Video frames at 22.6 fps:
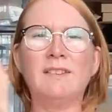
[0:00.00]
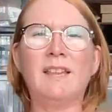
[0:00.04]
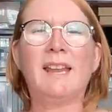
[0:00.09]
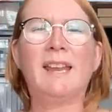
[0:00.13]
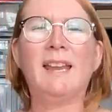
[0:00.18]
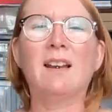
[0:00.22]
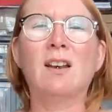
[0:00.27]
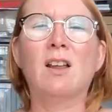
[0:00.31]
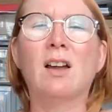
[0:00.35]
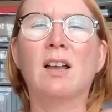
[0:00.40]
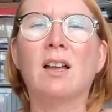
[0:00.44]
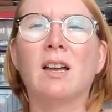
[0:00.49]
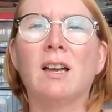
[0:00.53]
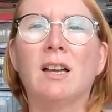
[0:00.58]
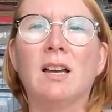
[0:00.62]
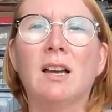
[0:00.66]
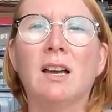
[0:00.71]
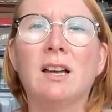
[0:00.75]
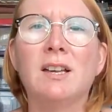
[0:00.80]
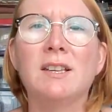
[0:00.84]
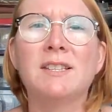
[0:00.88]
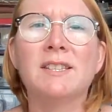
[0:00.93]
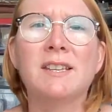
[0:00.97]
get like a
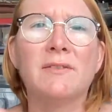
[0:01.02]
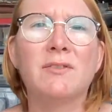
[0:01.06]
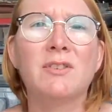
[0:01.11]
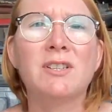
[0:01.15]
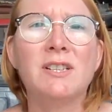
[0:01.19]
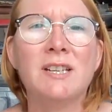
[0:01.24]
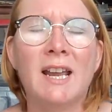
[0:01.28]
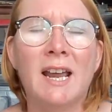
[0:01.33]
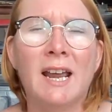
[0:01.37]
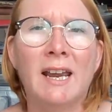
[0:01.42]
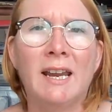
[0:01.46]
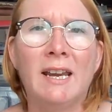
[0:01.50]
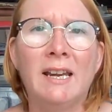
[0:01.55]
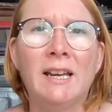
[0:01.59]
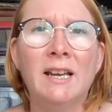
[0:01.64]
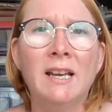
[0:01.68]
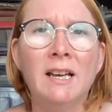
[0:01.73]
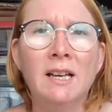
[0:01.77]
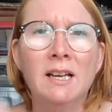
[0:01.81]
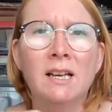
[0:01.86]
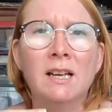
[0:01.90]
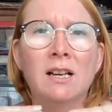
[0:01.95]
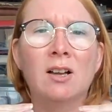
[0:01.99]
7-day
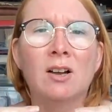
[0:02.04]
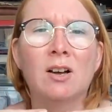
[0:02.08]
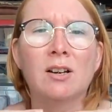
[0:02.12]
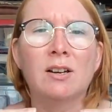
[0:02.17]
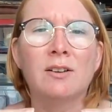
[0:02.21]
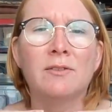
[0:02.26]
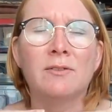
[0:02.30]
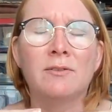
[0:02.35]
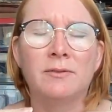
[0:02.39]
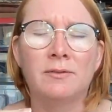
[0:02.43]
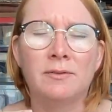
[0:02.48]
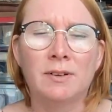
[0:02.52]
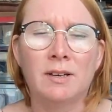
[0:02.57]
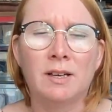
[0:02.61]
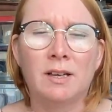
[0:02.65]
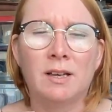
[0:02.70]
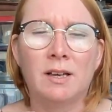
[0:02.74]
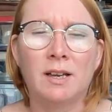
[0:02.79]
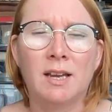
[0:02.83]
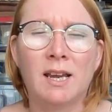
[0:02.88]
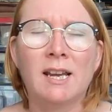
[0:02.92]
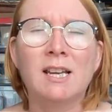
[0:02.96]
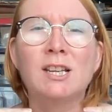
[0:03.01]
kind of
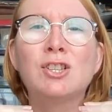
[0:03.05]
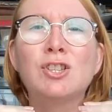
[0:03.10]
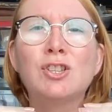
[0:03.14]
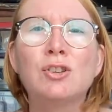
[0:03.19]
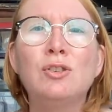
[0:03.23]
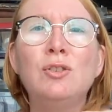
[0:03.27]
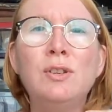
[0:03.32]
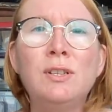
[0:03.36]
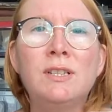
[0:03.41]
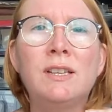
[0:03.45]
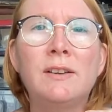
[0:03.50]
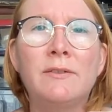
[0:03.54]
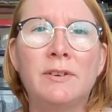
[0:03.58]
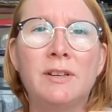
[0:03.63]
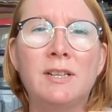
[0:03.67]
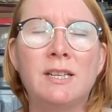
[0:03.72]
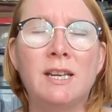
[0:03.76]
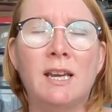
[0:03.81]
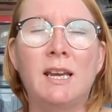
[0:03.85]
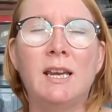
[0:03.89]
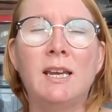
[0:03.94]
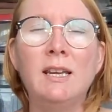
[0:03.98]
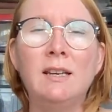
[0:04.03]

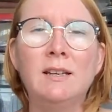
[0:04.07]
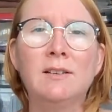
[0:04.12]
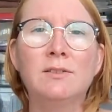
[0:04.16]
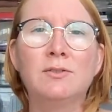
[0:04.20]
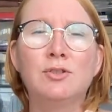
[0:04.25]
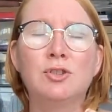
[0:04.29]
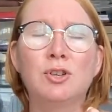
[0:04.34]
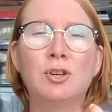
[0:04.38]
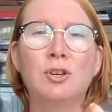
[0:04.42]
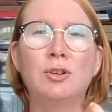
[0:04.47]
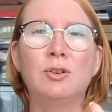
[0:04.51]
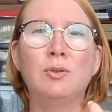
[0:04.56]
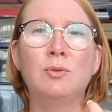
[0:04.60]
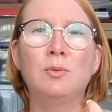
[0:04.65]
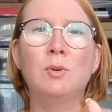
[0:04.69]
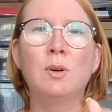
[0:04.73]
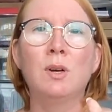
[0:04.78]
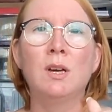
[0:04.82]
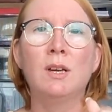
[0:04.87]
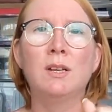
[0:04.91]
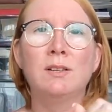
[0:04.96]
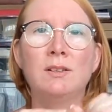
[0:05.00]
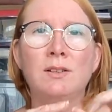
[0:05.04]
exclusivity to
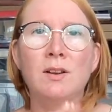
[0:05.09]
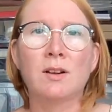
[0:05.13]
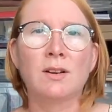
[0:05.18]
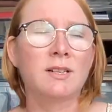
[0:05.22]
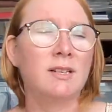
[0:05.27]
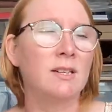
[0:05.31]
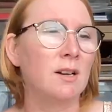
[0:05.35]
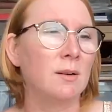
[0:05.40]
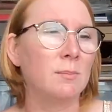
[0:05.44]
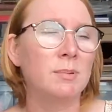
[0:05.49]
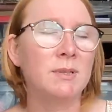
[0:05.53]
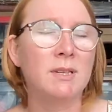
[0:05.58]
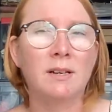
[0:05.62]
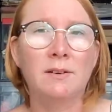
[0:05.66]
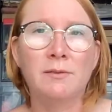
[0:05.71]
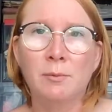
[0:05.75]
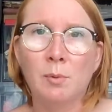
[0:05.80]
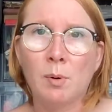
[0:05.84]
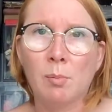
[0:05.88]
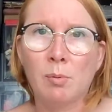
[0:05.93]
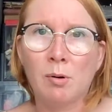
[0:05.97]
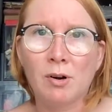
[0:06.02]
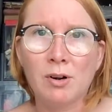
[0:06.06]
99% of
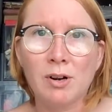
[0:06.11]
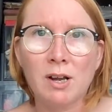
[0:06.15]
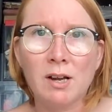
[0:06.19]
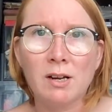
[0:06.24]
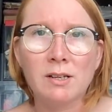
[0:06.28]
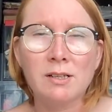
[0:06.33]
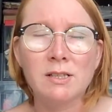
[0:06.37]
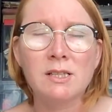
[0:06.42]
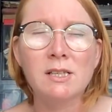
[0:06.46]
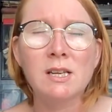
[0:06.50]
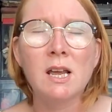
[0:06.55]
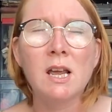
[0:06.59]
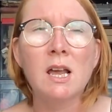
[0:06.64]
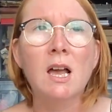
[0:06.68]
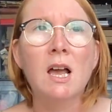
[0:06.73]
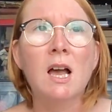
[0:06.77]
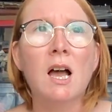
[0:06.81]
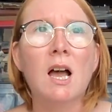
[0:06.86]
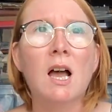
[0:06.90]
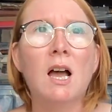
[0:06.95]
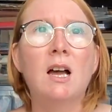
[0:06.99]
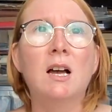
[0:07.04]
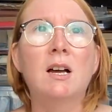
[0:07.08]
my products.
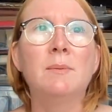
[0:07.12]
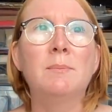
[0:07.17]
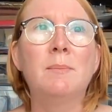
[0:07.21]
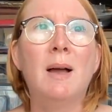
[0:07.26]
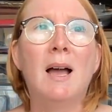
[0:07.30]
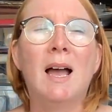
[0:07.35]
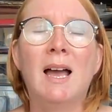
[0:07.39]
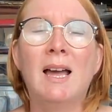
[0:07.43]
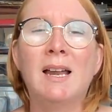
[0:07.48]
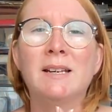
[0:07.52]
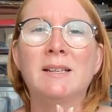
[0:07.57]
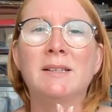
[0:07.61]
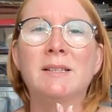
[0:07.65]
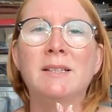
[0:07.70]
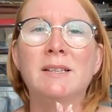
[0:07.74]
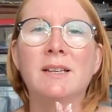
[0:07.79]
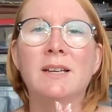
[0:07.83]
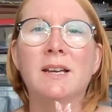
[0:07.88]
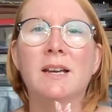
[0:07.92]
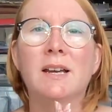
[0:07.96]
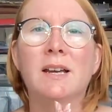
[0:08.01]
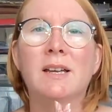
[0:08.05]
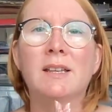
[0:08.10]
And
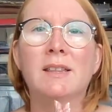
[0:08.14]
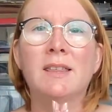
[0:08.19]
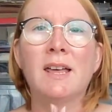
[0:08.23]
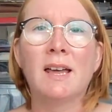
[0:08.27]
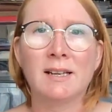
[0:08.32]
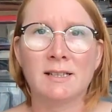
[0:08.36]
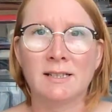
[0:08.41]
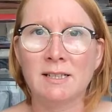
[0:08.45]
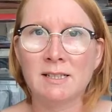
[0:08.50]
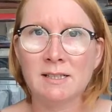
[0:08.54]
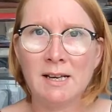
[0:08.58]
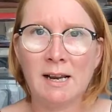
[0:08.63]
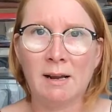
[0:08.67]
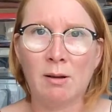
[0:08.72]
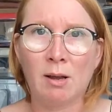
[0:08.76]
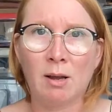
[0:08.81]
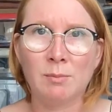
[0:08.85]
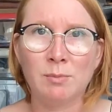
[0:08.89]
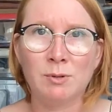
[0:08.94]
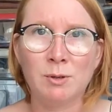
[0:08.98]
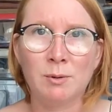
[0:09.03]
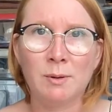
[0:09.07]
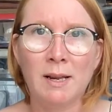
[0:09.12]
that has now
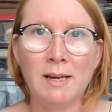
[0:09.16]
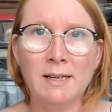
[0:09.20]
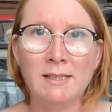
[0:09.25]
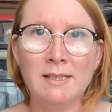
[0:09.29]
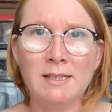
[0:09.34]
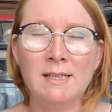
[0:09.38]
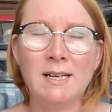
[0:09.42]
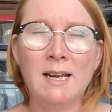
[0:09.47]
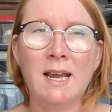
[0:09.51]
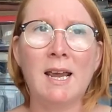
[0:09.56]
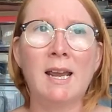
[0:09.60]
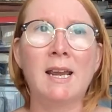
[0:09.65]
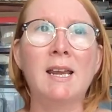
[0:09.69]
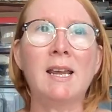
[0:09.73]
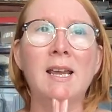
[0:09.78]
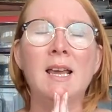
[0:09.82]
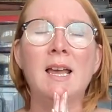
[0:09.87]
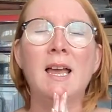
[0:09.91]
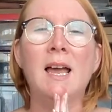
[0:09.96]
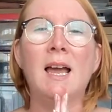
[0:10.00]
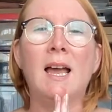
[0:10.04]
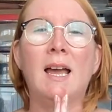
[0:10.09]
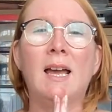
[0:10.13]
come to an end today,
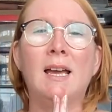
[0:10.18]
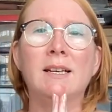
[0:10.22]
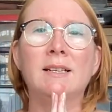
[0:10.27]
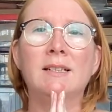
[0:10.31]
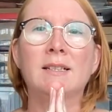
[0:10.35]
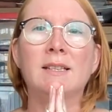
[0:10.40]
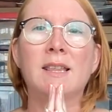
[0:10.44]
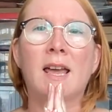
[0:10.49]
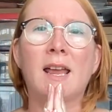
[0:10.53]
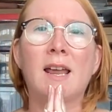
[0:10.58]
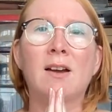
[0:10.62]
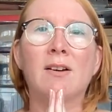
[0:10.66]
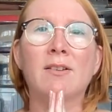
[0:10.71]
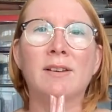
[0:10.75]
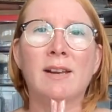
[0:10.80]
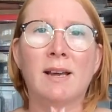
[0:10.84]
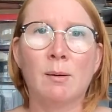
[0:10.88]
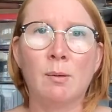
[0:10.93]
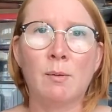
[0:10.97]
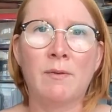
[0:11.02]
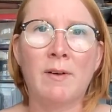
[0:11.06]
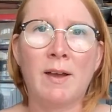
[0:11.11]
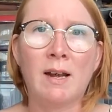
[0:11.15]
and they are
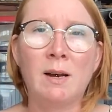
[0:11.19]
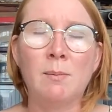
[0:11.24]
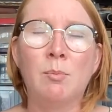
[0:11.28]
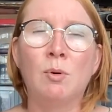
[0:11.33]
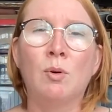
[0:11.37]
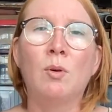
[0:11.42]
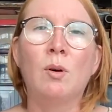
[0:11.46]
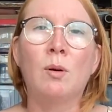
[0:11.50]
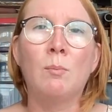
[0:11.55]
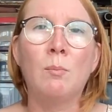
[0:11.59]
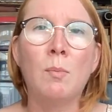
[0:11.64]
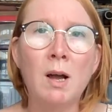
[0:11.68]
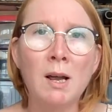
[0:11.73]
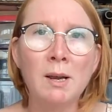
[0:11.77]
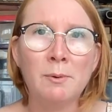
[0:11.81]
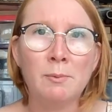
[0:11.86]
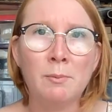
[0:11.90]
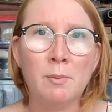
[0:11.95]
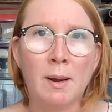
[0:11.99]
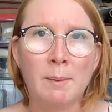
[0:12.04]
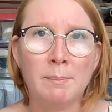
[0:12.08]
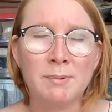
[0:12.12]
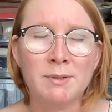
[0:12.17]
now available on my
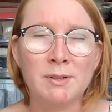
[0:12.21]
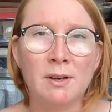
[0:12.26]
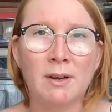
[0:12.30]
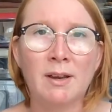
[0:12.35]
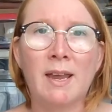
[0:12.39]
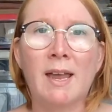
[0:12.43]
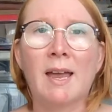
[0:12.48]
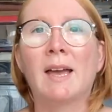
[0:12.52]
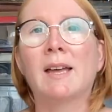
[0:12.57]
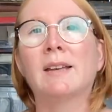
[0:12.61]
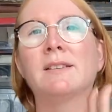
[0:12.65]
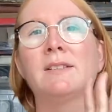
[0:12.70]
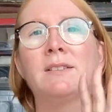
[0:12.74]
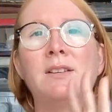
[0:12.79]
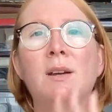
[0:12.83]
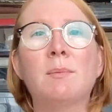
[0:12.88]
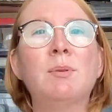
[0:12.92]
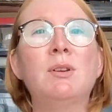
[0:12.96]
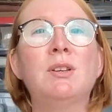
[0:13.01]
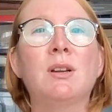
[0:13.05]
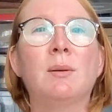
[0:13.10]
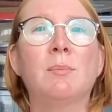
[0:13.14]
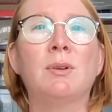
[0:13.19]
website at
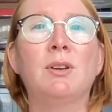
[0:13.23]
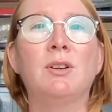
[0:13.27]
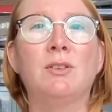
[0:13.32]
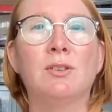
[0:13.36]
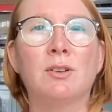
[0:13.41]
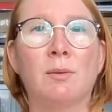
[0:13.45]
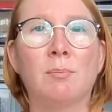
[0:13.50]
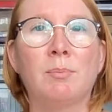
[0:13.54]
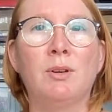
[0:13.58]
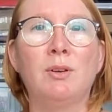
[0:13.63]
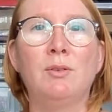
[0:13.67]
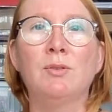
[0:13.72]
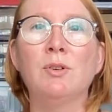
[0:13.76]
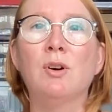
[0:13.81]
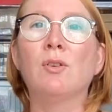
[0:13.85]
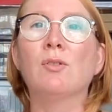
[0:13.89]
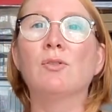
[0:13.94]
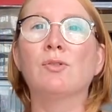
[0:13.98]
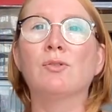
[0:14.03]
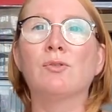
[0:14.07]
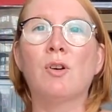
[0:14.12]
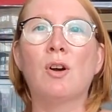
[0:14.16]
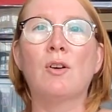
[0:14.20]

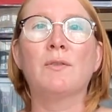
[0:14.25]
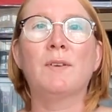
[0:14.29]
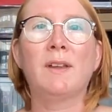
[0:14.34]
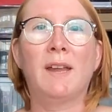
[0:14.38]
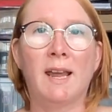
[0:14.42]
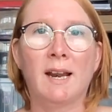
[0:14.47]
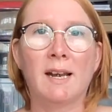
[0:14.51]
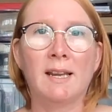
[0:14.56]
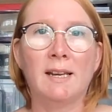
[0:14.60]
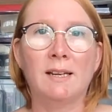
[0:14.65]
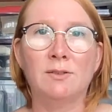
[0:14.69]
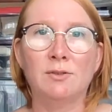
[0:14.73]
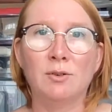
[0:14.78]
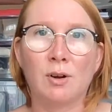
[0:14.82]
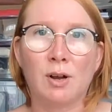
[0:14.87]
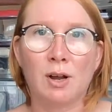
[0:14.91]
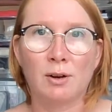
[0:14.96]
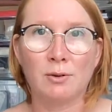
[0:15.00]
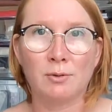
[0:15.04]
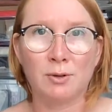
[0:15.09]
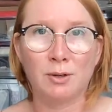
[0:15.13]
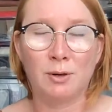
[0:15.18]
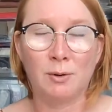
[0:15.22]

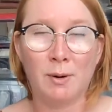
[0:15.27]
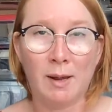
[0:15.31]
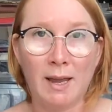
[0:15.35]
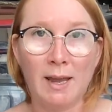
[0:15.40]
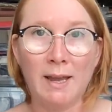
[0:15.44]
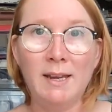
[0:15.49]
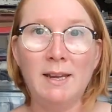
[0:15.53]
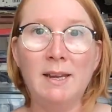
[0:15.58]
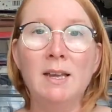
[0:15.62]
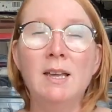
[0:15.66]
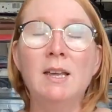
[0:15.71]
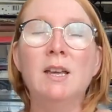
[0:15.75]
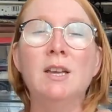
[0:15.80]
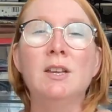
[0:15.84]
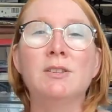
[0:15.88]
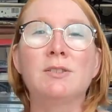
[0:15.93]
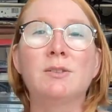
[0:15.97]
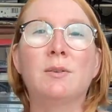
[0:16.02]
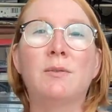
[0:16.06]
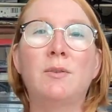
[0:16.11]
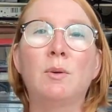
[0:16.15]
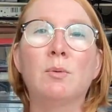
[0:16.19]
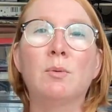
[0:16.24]
www.craftykelly.co.uk.
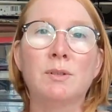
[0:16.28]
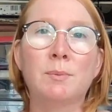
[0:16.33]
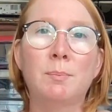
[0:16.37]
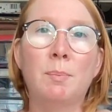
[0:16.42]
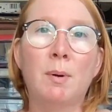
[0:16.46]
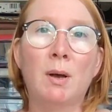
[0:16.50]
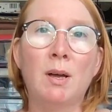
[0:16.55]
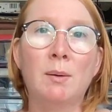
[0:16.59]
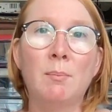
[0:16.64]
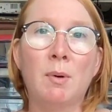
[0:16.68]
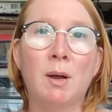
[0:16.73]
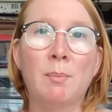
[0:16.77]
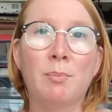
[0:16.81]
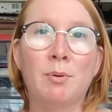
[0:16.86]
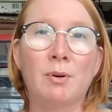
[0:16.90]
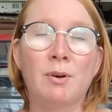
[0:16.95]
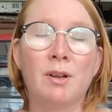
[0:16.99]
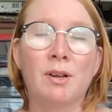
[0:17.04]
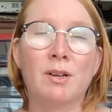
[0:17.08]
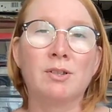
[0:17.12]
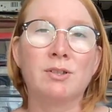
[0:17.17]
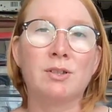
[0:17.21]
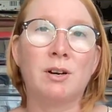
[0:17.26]
So if you want to buy my
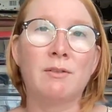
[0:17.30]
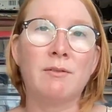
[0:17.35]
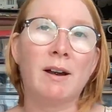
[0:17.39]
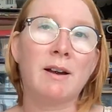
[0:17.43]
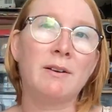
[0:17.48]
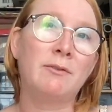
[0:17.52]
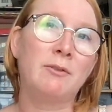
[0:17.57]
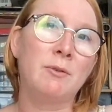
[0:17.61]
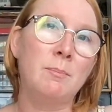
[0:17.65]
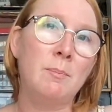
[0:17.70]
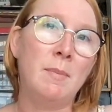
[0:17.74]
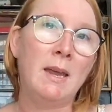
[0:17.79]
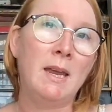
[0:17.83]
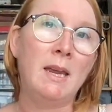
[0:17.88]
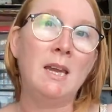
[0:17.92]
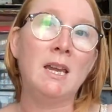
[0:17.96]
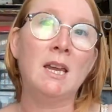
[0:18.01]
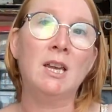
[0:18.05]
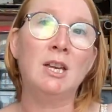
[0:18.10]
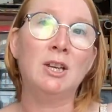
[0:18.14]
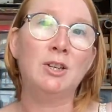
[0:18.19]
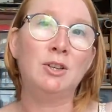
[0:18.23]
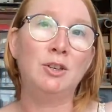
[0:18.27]
products direct from
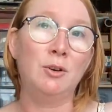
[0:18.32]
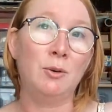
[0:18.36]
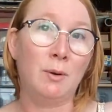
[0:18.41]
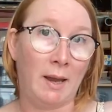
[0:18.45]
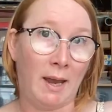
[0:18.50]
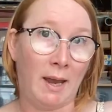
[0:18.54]
me, you